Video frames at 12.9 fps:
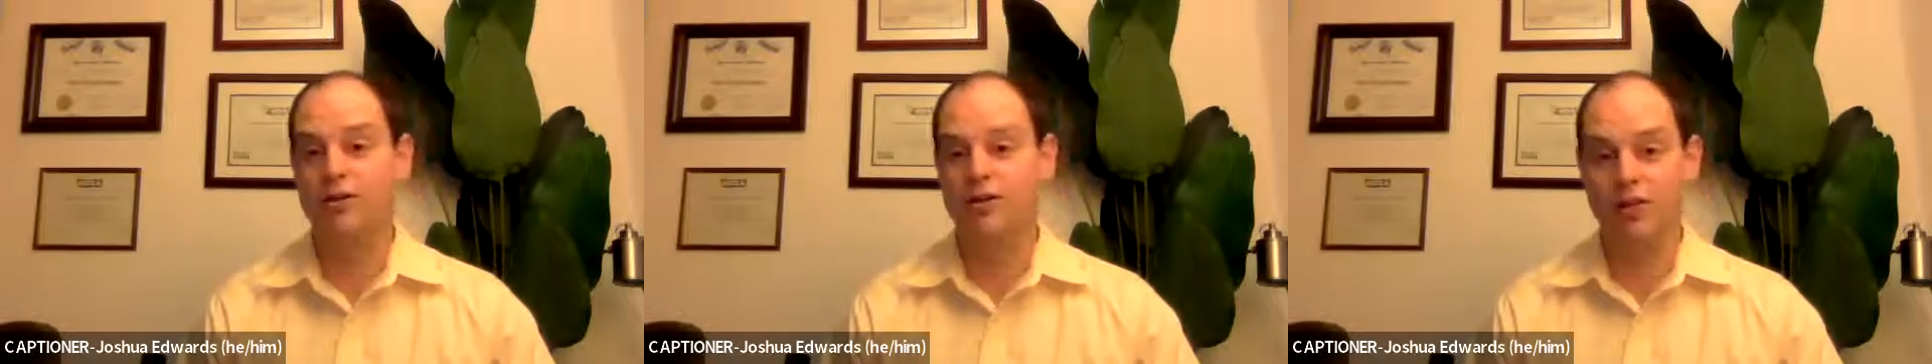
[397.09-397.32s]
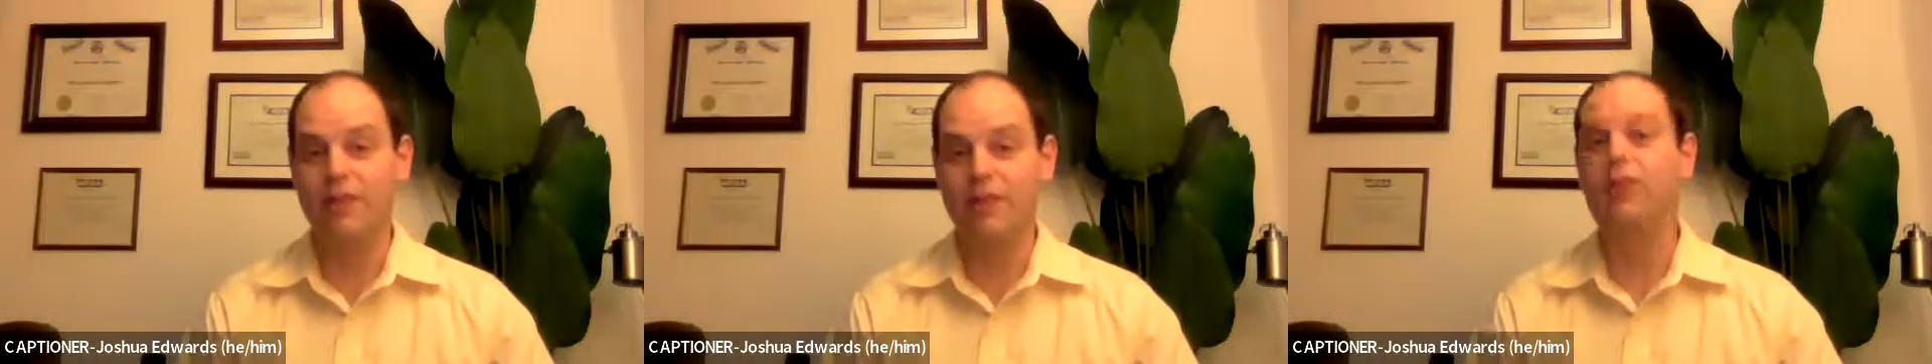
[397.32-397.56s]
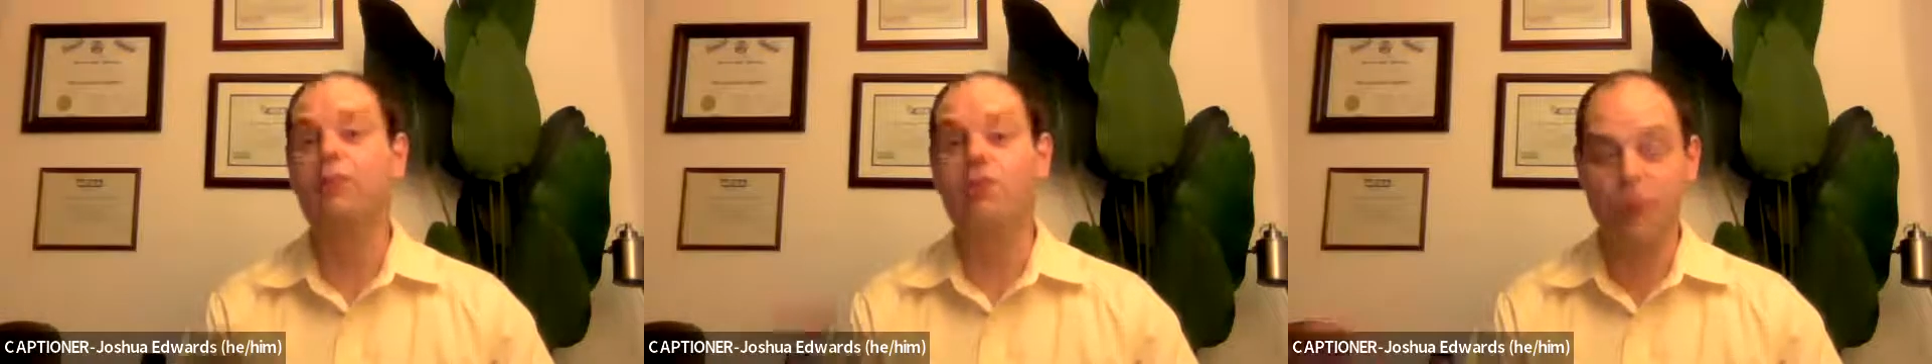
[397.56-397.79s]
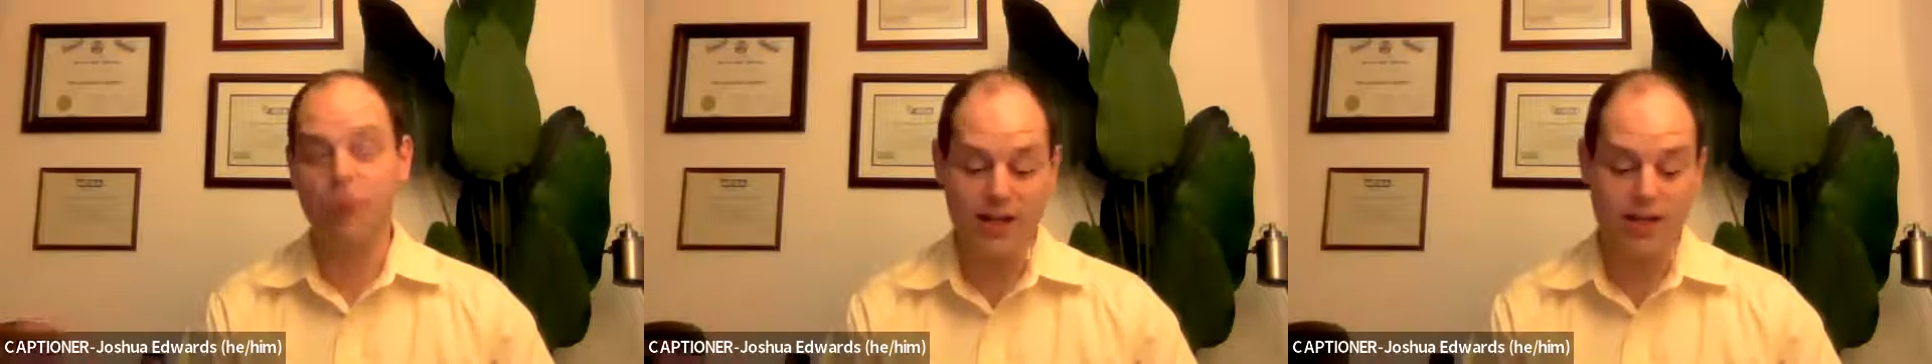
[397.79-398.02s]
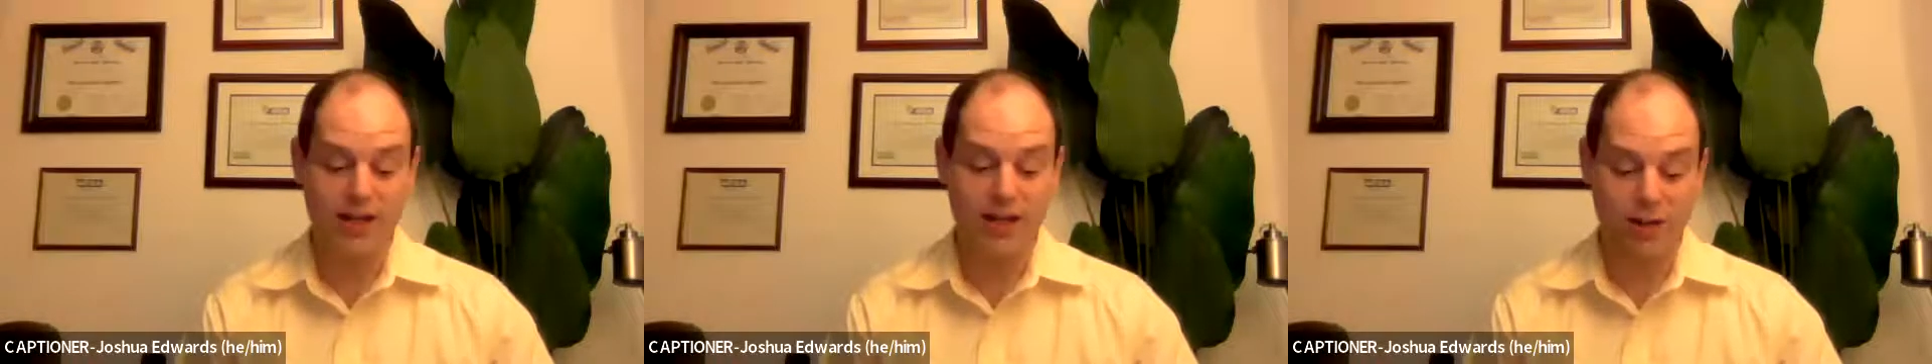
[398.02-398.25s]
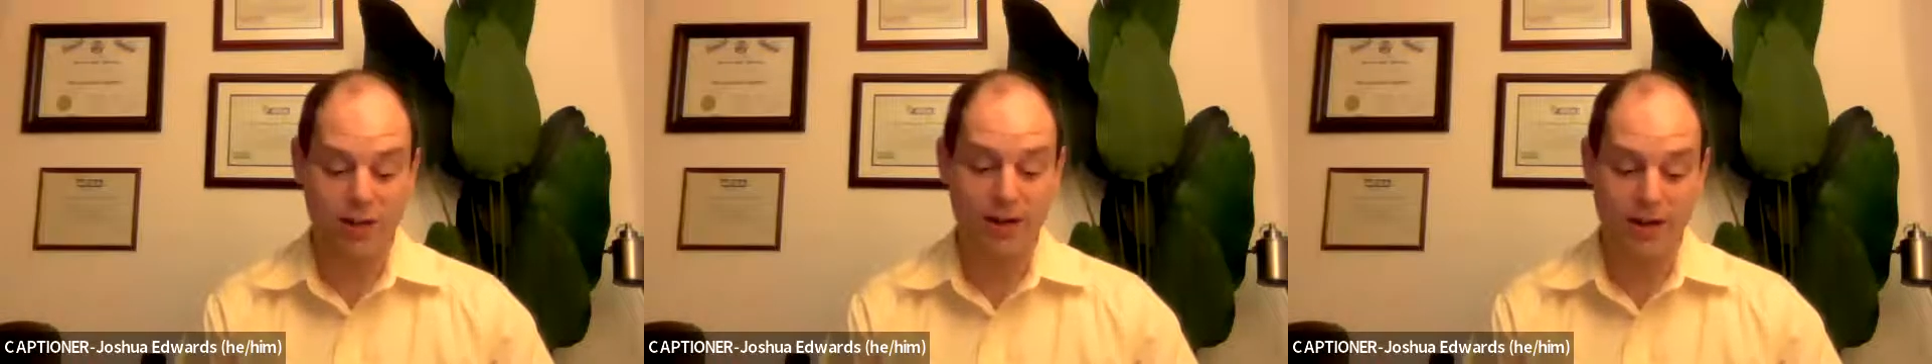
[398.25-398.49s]
so that they would
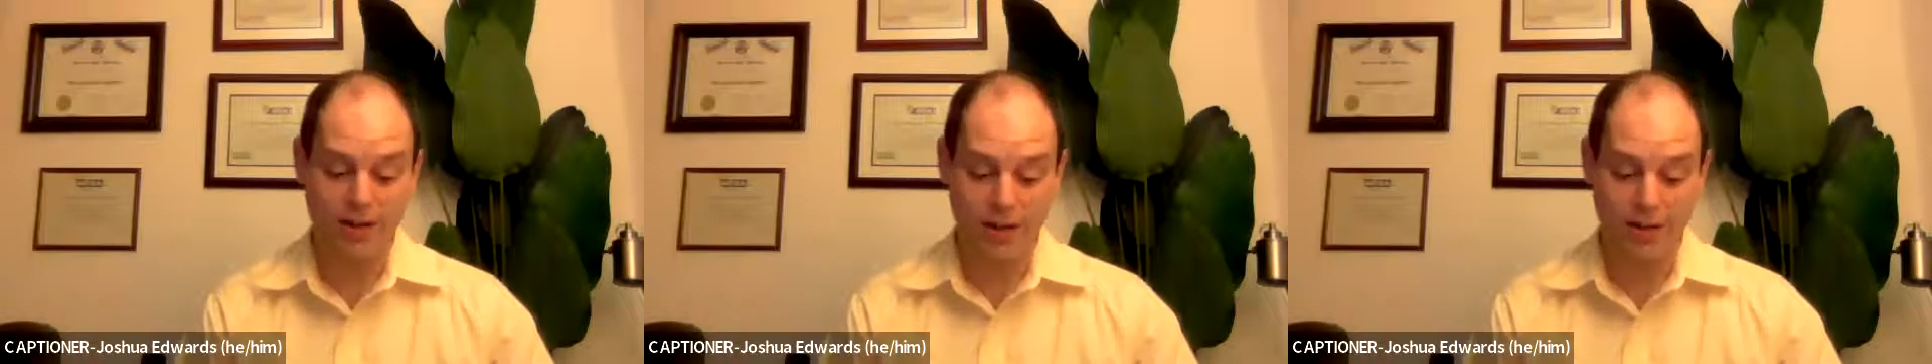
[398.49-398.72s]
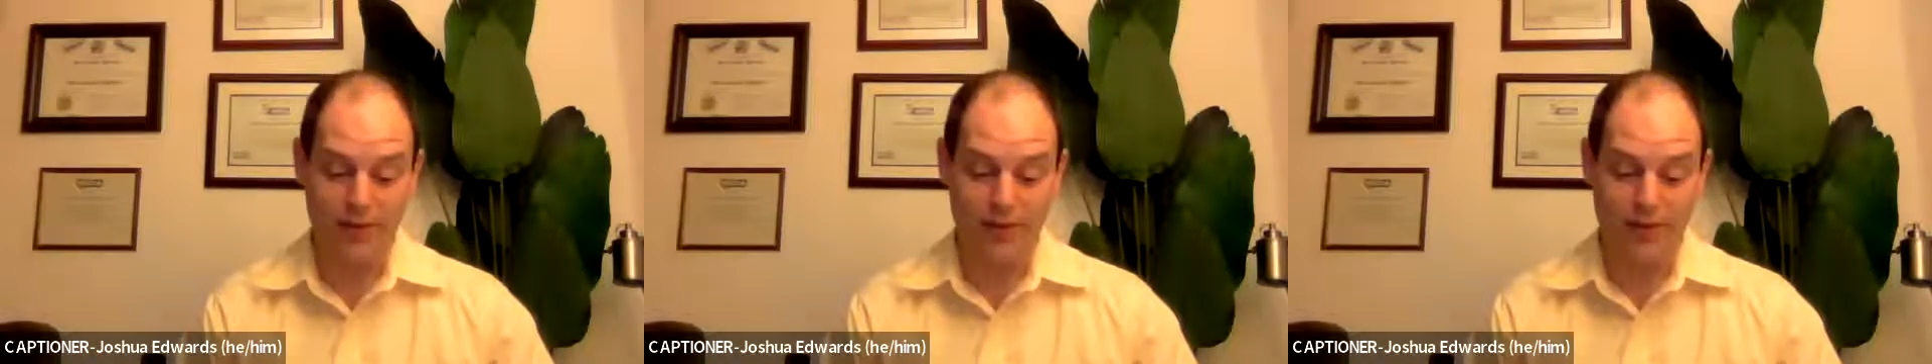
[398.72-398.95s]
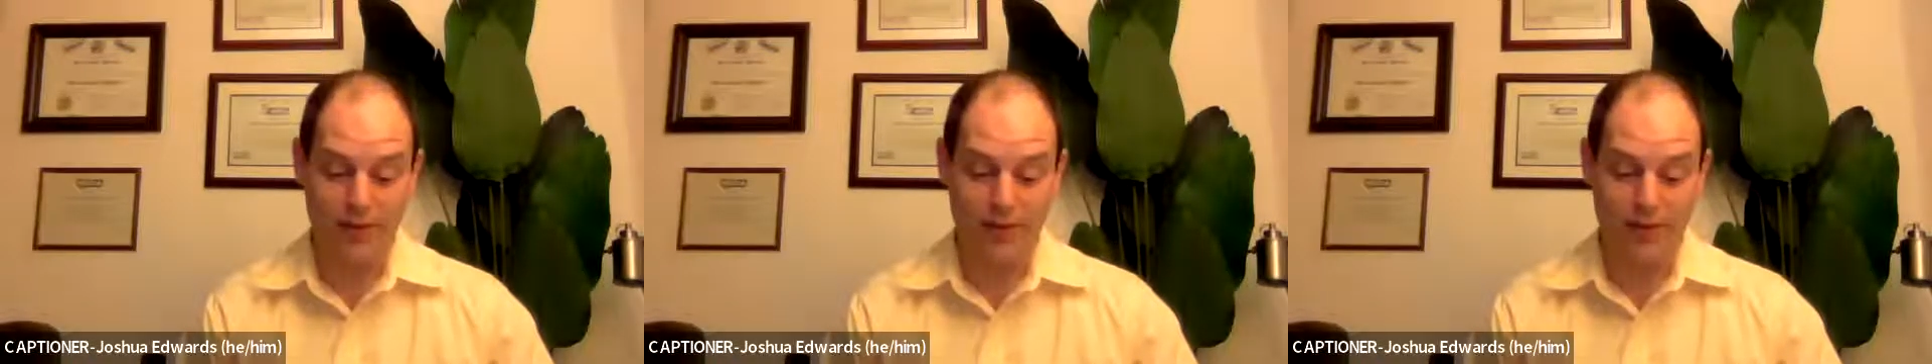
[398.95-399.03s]
translate correctly.